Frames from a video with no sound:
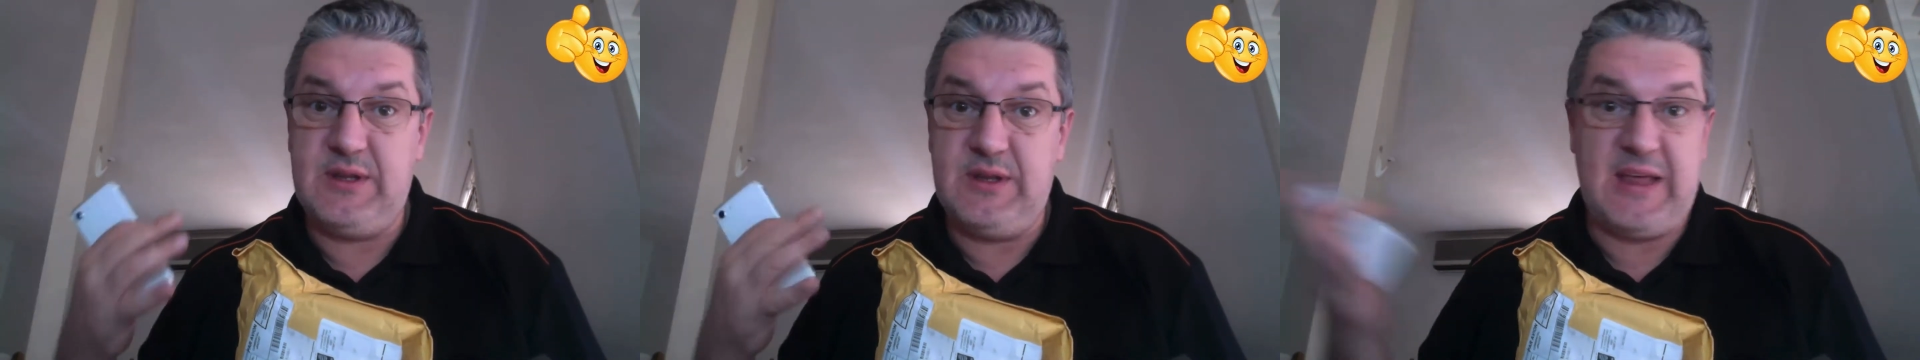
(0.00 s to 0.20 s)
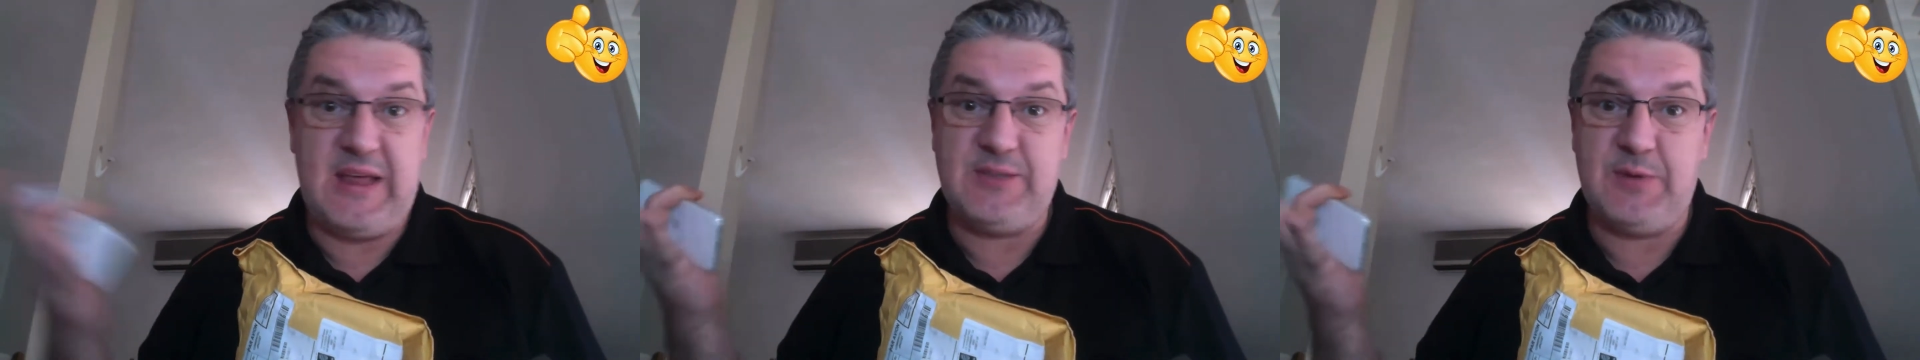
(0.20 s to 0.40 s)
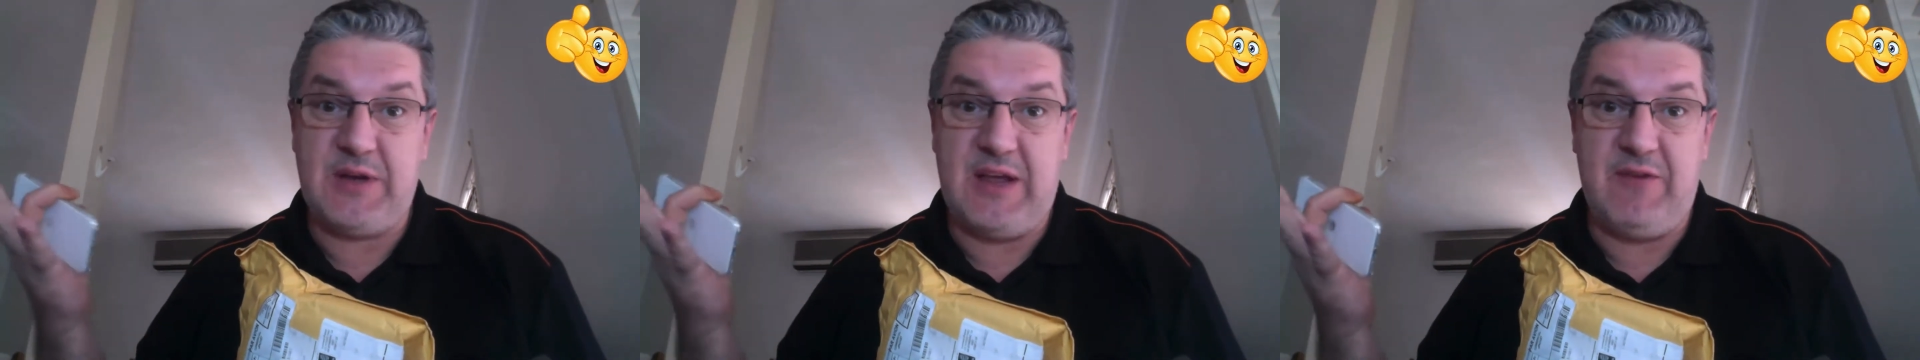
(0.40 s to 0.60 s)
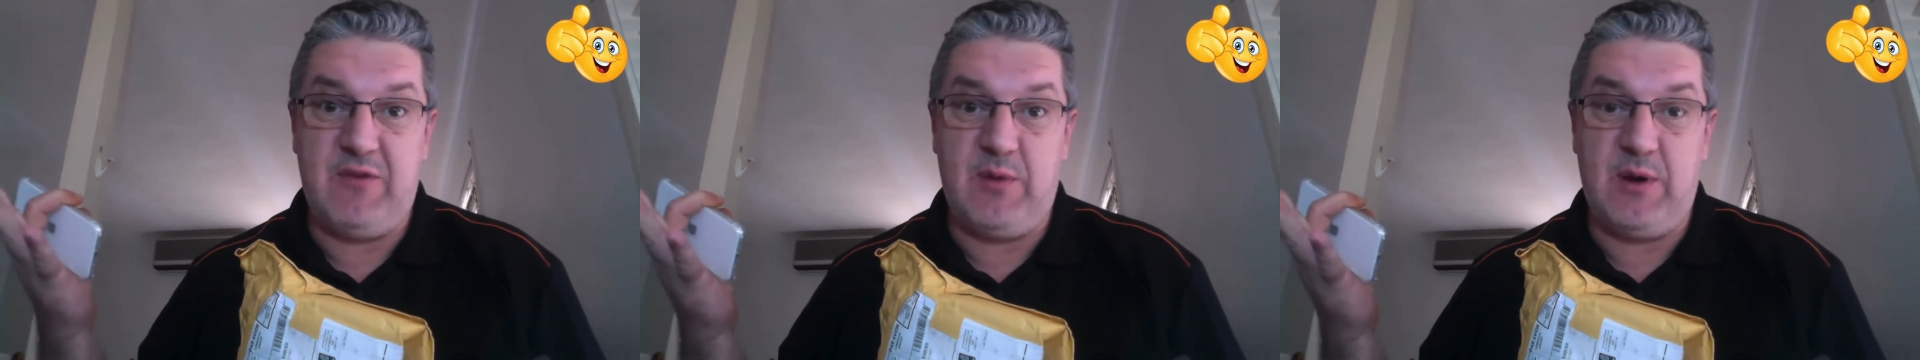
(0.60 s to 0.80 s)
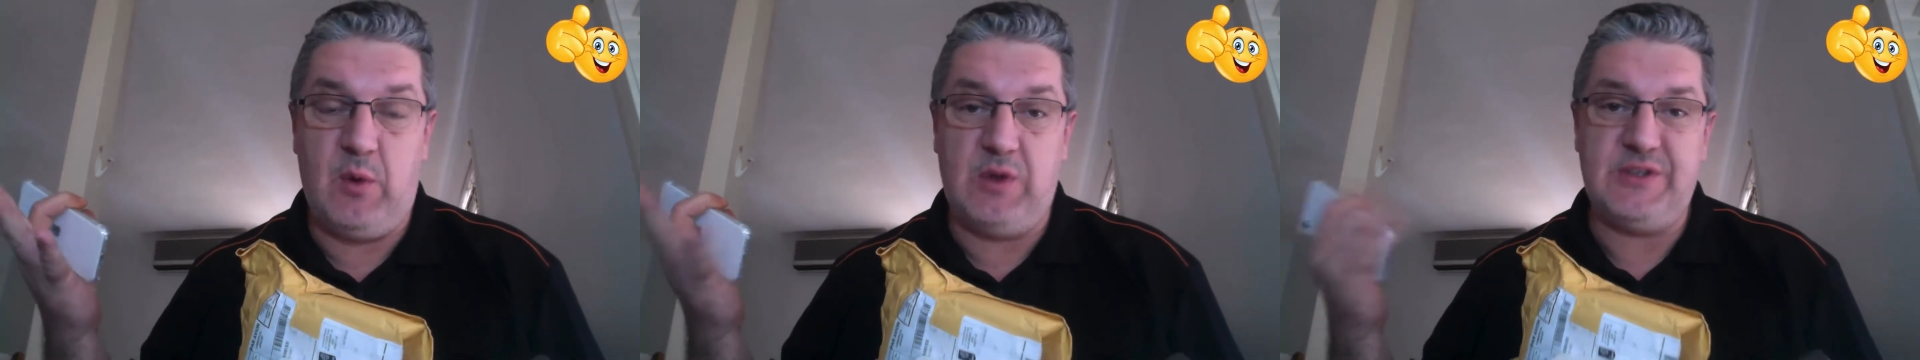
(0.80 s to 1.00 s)
That's what
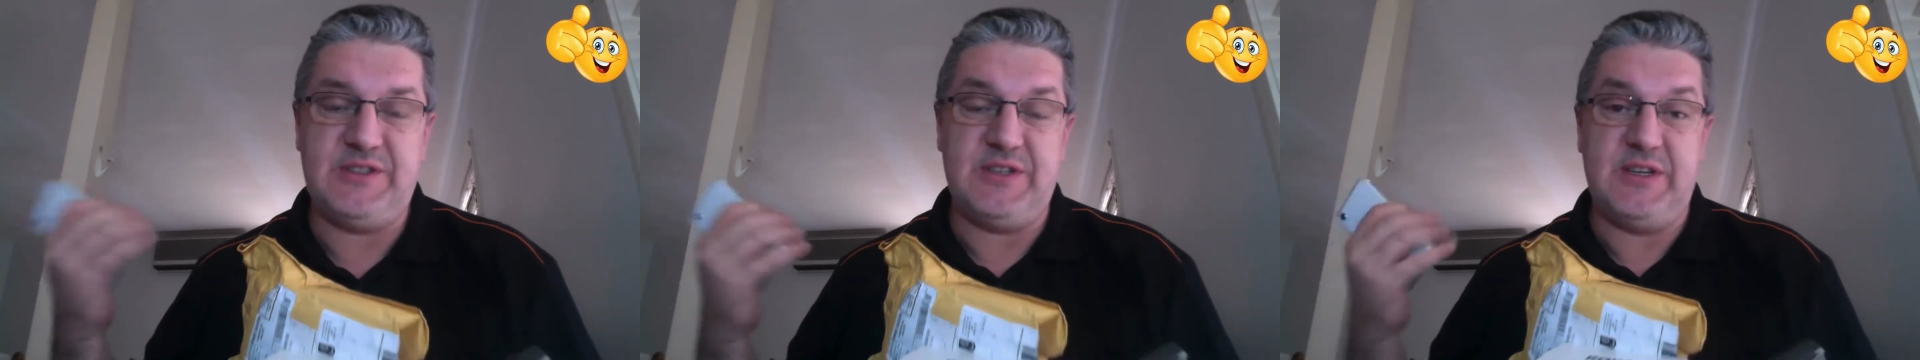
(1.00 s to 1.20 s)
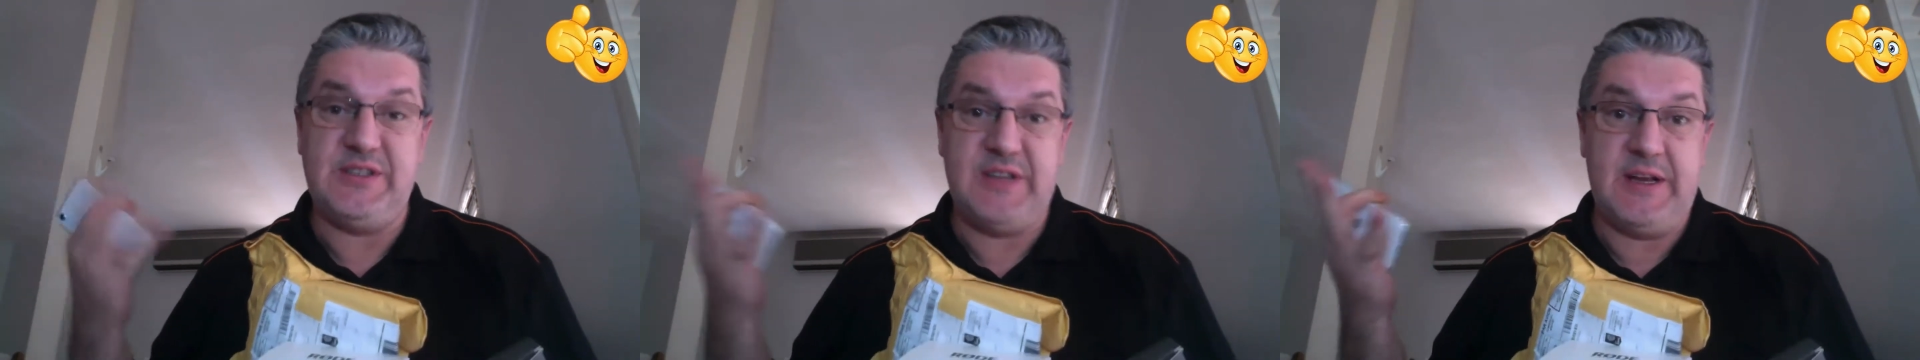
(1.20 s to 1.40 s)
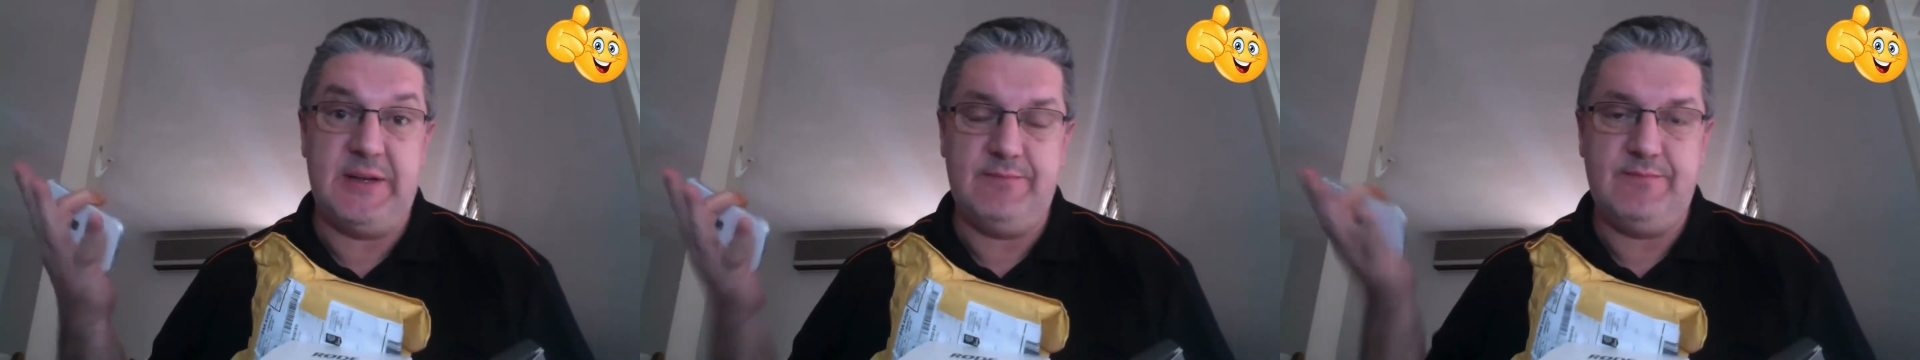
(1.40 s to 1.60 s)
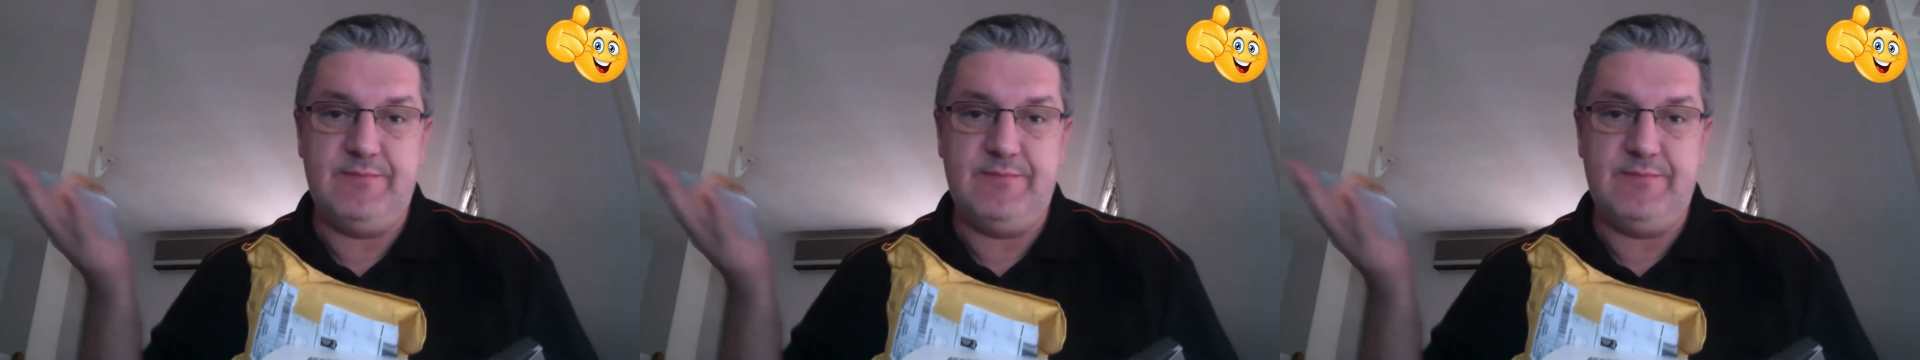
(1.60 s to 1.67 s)
everybody wants, isn't it?